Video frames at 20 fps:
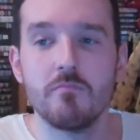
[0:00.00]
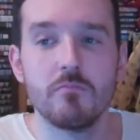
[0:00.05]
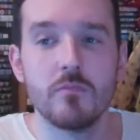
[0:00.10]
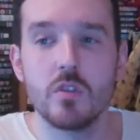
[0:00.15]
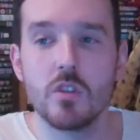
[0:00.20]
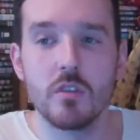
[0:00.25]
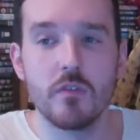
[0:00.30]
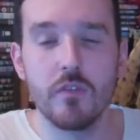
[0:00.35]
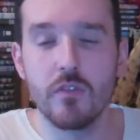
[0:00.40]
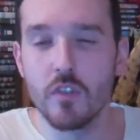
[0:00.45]

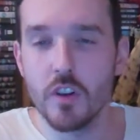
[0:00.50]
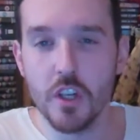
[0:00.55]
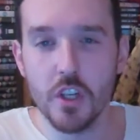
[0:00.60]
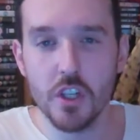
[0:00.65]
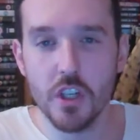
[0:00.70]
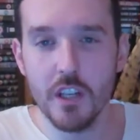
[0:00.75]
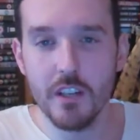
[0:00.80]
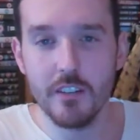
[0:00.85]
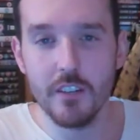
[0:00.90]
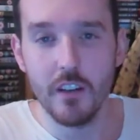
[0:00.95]
Just free
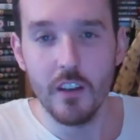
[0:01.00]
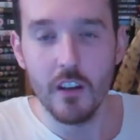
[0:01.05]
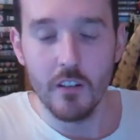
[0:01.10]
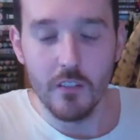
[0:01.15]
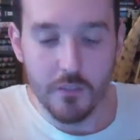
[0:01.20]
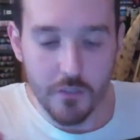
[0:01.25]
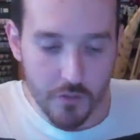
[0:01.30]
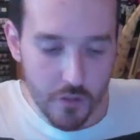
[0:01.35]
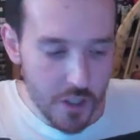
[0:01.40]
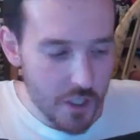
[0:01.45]
shit.
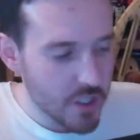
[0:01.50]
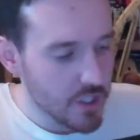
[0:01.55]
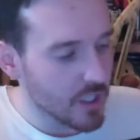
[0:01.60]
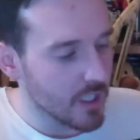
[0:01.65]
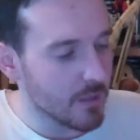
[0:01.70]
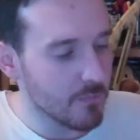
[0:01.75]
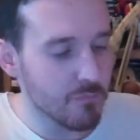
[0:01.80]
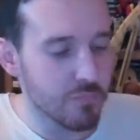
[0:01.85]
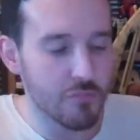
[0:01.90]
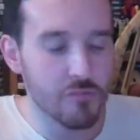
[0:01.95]
Free
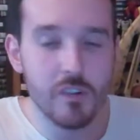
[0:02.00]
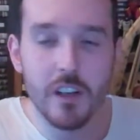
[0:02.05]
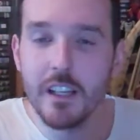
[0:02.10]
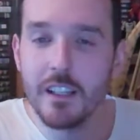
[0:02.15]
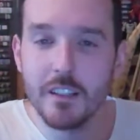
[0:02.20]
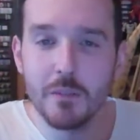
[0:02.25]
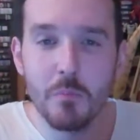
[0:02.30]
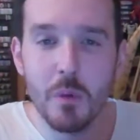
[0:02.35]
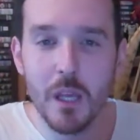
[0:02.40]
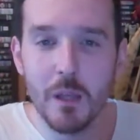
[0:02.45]
shit
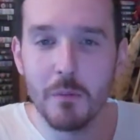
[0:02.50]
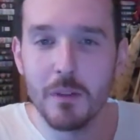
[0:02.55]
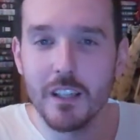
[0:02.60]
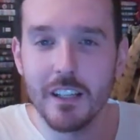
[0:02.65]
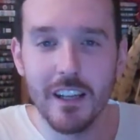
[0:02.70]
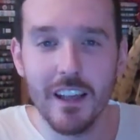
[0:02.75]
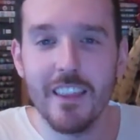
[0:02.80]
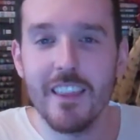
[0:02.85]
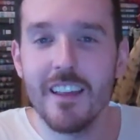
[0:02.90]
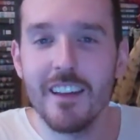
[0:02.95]
brings people
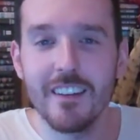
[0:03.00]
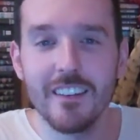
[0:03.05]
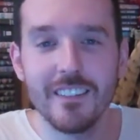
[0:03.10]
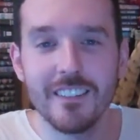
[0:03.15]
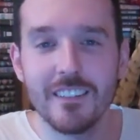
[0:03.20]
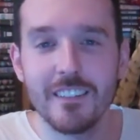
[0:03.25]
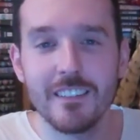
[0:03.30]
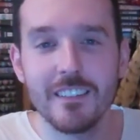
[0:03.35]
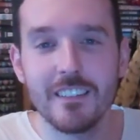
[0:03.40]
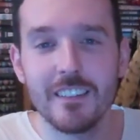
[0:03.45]
together.
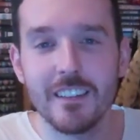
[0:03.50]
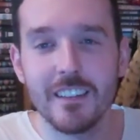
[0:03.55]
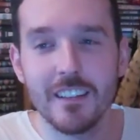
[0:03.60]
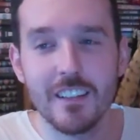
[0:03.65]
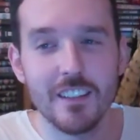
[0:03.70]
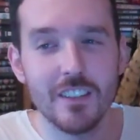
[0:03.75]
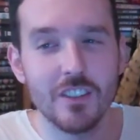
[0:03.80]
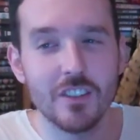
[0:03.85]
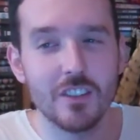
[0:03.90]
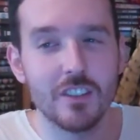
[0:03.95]

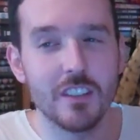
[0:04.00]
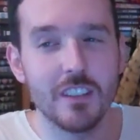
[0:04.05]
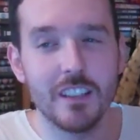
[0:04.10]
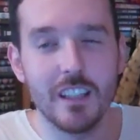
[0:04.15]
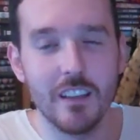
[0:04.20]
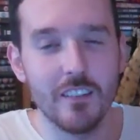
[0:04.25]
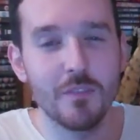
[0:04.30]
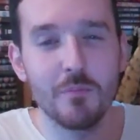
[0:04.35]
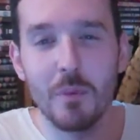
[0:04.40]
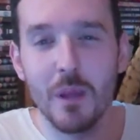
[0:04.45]
Just
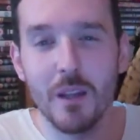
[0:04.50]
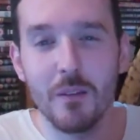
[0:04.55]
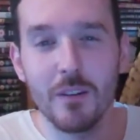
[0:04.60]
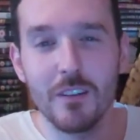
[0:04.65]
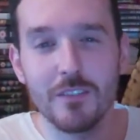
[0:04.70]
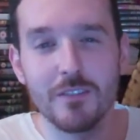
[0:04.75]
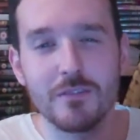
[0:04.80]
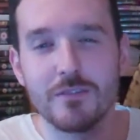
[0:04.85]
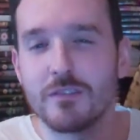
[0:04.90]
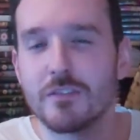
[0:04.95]
give people
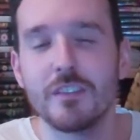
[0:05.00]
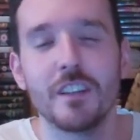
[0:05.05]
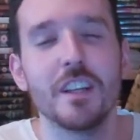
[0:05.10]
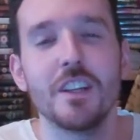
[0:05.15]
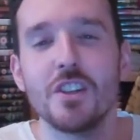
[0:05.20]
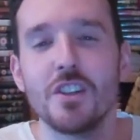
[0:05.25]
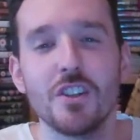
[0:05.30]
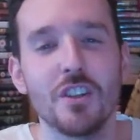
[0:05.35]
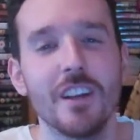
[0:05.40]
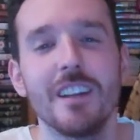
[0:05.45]
free
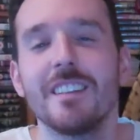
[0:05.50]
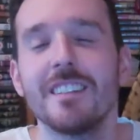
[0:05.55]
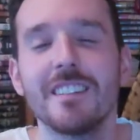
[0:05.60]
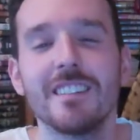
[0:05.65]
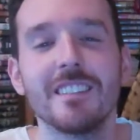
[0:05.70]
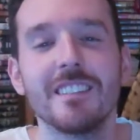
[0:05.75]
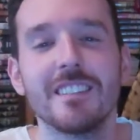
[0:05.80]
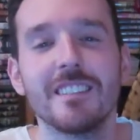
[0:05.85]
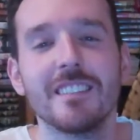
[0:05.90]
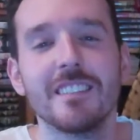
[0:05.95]
shit.
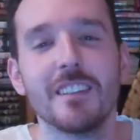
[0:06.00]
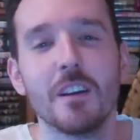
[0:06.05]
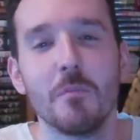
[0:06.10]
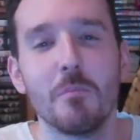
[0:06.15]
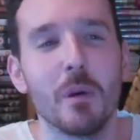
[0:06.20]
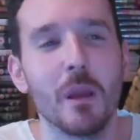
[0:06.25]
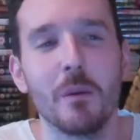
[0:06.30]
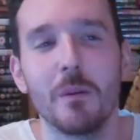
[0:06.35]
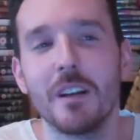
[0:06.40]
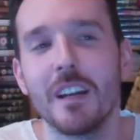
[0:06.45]

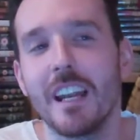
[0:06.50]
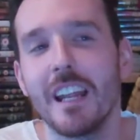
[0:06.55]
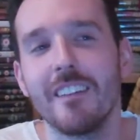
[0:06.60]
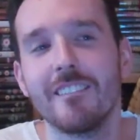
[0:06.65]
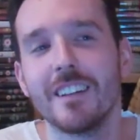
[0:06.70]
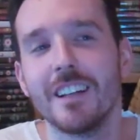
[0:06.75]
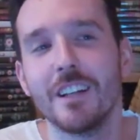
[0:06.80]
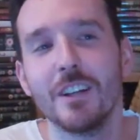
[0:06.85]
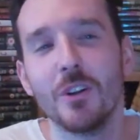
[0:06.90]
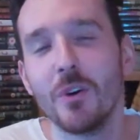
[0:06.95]
People didn't
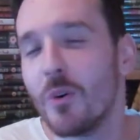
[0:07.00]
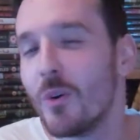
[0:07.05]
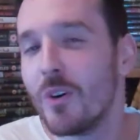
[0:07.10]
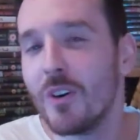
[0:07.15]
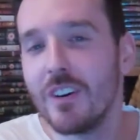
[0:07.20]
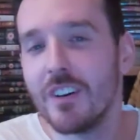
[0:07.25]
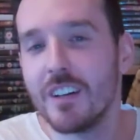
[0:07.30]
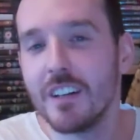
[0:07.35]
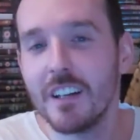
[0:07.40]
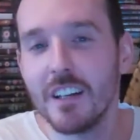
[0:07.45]
even know,
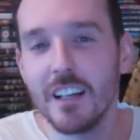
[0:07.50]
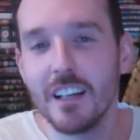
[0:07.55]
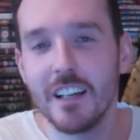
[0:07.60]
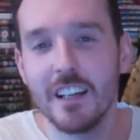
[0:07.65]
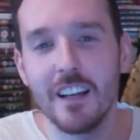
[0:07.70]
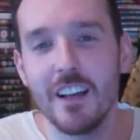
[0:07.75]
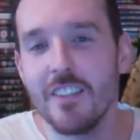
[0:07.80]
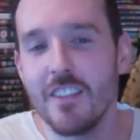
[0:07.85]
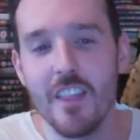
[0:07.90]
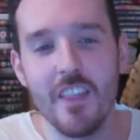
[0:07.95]

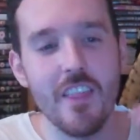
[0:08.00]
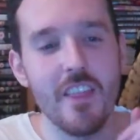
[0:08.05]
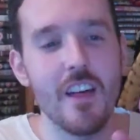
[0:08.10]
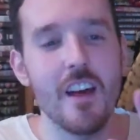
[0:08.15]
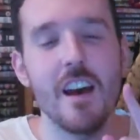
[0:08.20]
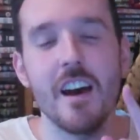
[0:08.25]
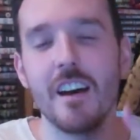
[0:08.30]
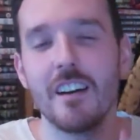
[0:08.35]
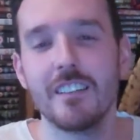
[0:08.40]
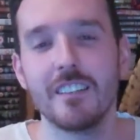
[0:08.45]
and they're
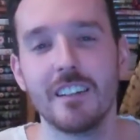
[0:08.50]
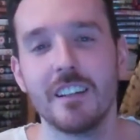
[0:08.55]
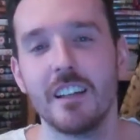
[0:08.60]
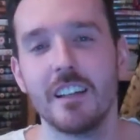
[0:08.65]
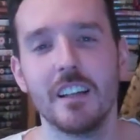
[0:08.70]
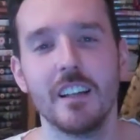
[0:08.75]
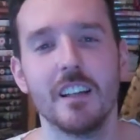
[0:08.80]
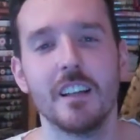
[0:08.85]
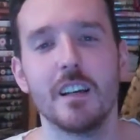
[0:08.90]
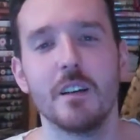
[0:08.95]
there,
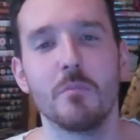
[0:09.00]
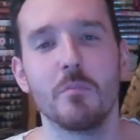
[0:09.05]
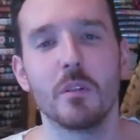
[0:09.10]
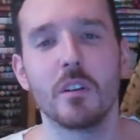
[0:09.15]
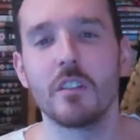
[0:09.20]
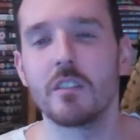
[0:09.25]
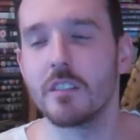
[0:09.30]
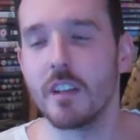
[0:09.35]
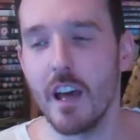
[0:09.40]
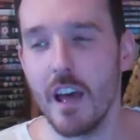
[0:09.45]

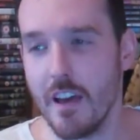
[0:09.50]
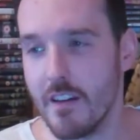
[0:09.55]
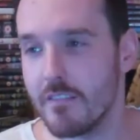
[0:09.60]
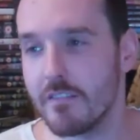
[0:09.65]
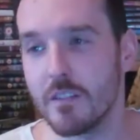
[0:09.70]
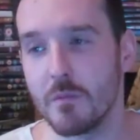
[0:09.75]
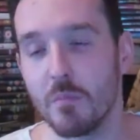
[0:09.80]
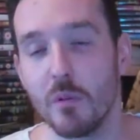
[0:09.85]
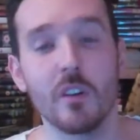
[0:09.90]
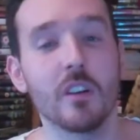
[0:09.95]
because
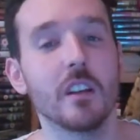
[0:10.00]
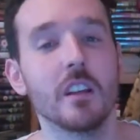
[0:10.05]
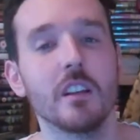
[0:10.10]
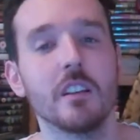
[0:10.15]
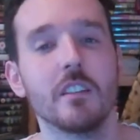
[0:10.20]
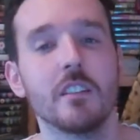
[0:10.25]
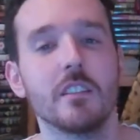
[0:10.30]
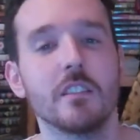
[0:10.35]
everybody,